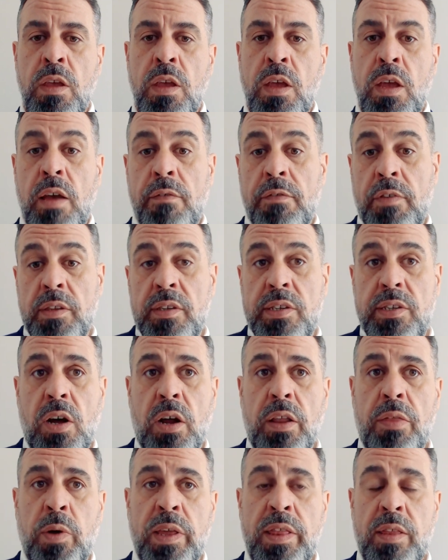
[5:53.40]
But at the start
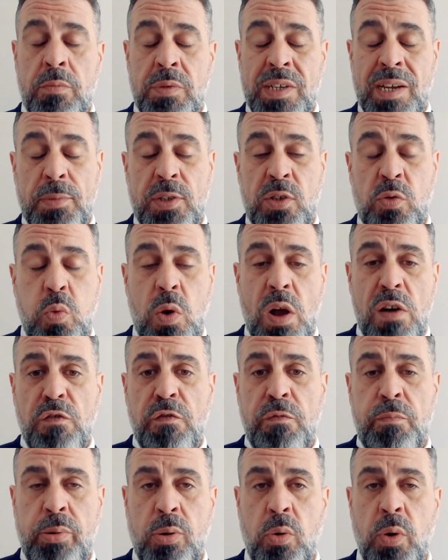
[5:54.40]
of the week, it was up
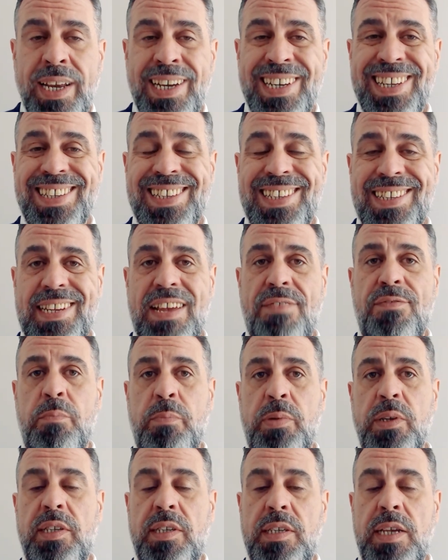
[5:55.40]

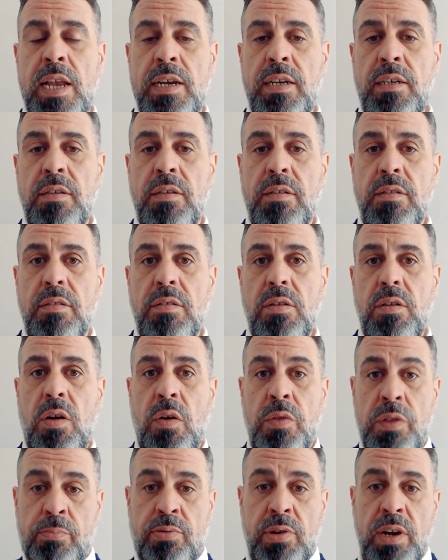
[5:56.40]
12.7% on
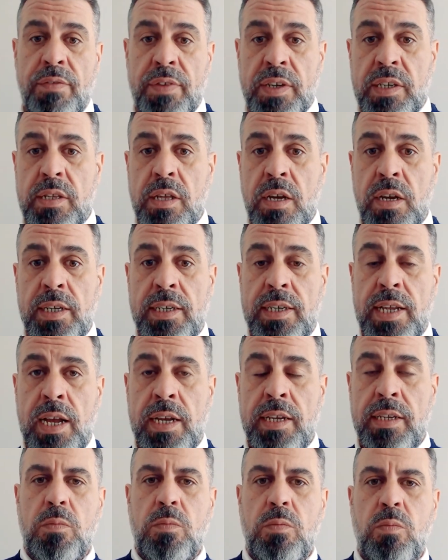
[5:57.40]
the previous 30
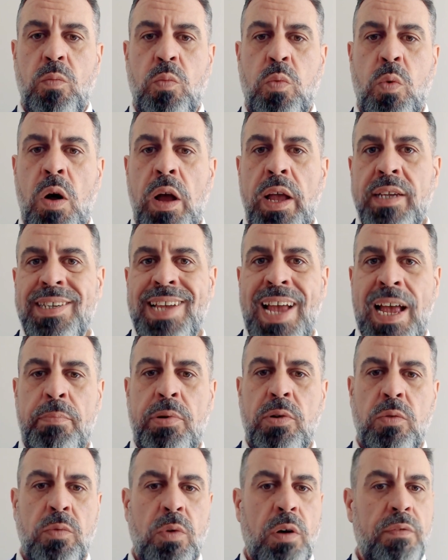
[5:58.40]
days. Why is
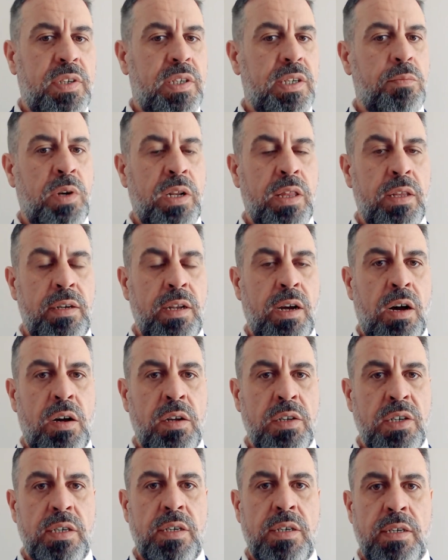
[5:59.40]
Apple, obviously one of the
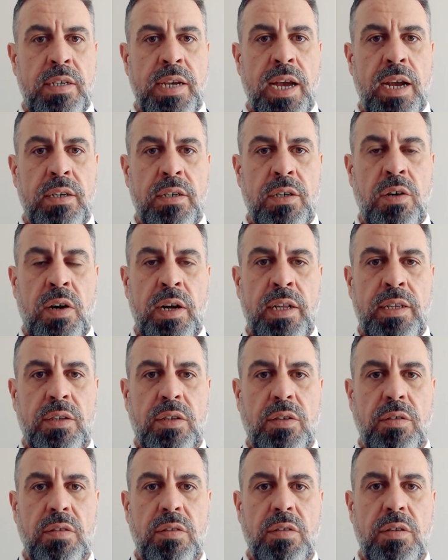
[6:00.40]
largest tech
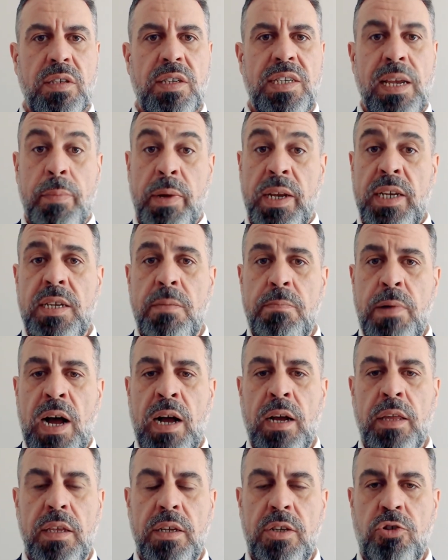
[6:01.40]
giants, seeming to buck
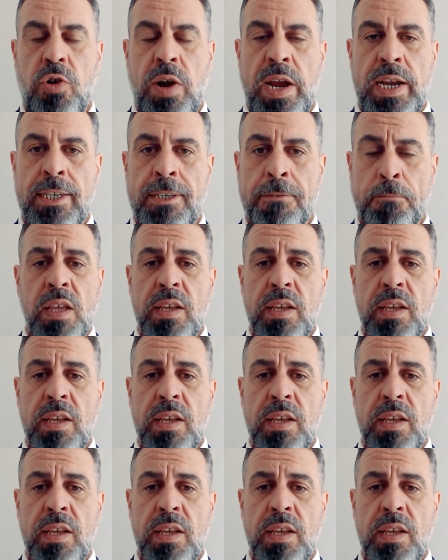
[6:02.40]
the trend?